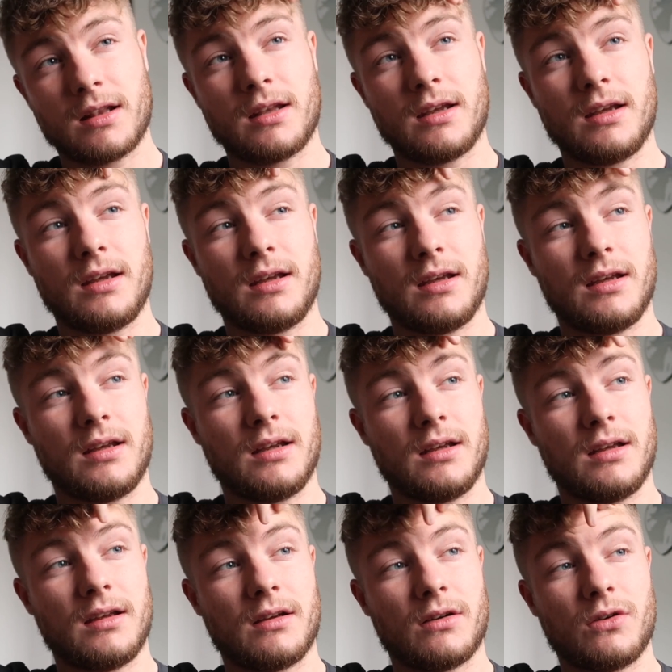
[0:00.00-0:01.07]

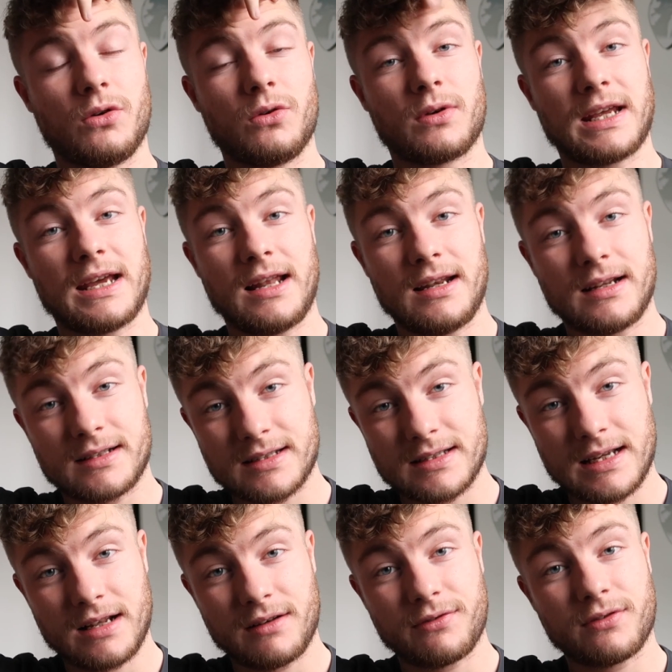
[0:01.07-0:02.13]
the hotel
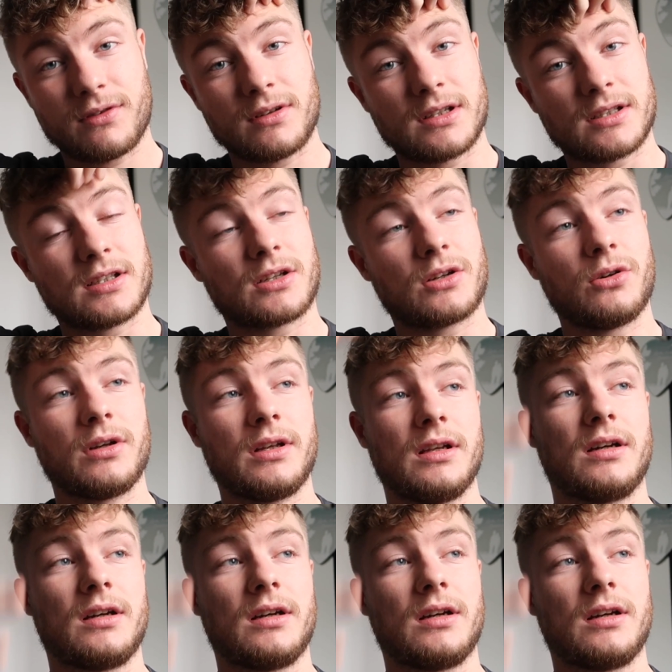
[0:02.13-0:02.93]
itself, the Sequoia